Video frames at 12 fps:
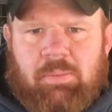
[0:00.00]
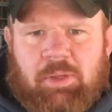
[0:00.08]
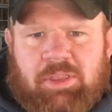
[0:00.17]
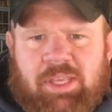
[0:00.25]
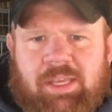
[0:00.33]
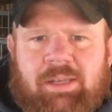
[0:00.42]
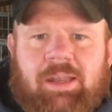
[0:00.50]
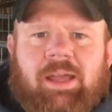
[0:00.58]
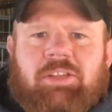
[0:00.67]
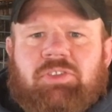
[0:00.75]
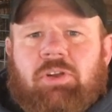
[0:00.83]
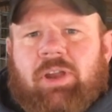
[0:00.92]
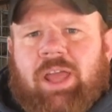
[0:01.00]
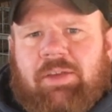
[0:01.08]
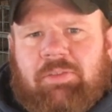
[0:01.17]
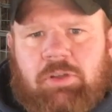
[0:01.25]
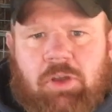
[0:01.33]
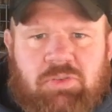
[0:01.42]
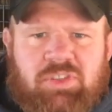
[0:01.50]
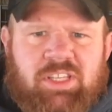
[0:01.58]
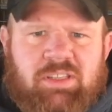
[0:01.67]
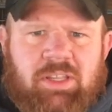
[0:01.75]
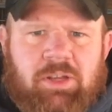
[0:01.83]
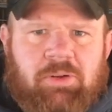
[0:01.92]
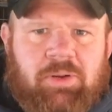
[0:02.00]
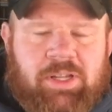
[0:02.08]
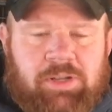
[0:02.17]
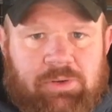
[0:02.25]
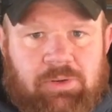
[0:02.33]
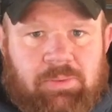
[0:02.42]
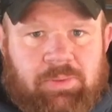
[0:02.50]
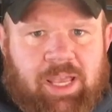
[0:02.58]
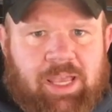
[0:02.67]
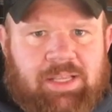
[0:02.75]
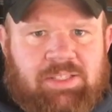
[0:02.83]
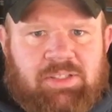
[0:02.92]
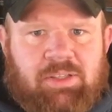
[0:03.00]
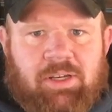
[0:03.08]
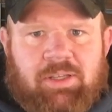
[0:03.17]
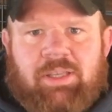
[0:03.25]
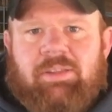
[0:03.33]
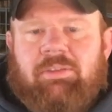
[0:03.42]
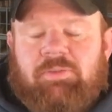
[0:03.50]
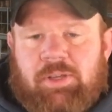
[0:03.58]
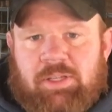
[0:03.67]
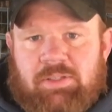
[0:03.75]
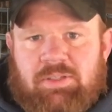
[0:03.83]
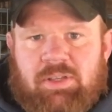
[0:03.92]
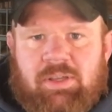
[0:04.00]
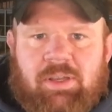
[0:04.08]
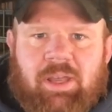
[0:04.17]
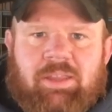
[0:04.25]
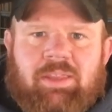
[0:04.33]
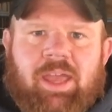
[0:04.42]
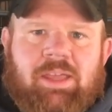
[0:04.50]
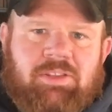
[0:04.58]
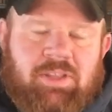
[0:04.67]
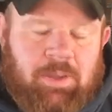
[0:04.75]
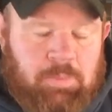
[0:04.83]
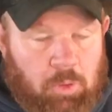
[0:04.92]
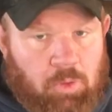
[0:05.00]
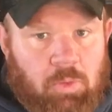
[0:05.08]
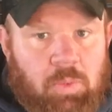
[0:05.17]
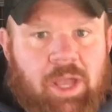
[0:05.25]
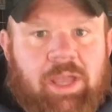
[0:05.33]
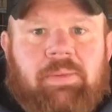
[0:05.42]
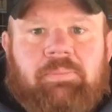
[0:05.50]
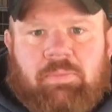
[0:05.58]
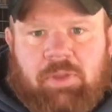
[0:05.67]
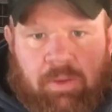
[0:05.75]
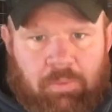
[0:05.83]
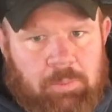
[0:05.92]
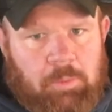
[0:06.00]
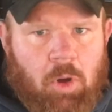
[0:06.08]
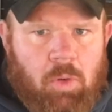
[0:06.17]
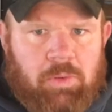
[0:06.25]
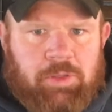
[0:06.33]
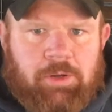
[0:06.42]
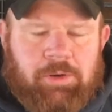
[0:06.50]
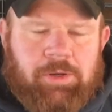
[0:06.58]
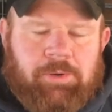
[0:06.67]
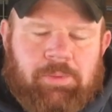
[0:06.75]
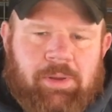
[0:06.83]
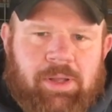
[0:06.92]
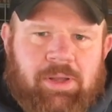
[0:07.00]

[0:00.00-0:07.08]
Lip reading: But then I started having goats get their ear tags stuck in the fence. And as they pull away, they rip a hole in their ear.